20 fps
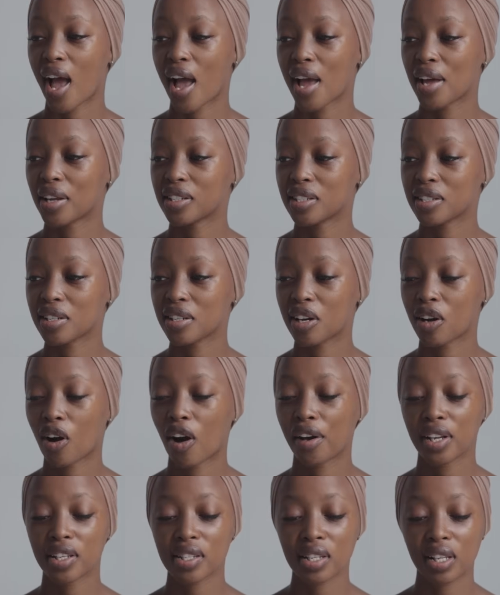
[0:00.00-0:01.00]
And
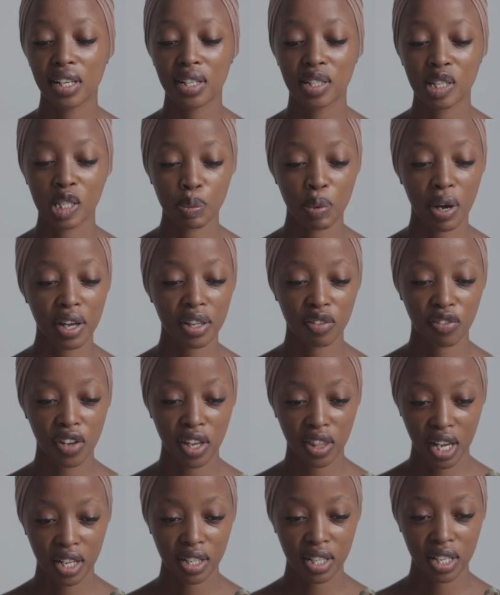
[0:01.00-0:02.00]
honestly, despite the
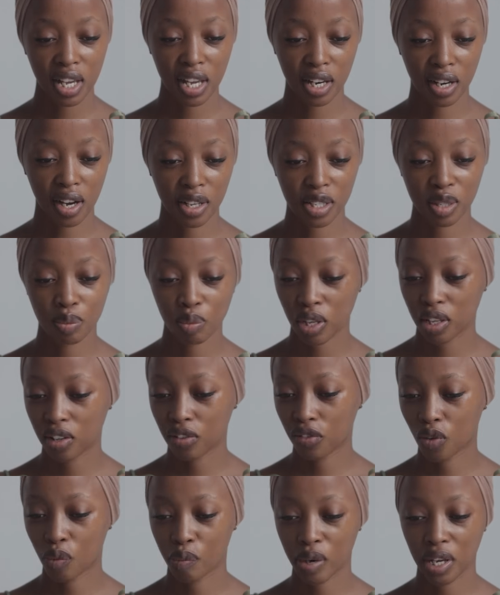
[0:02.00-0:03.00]
fact that he had asked me
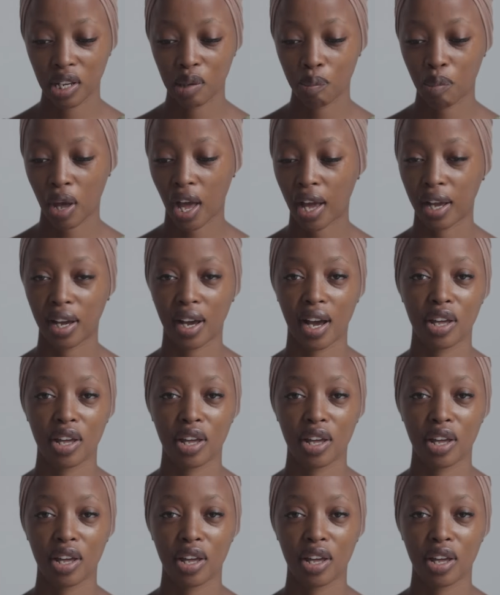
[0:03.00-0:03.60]
for money back,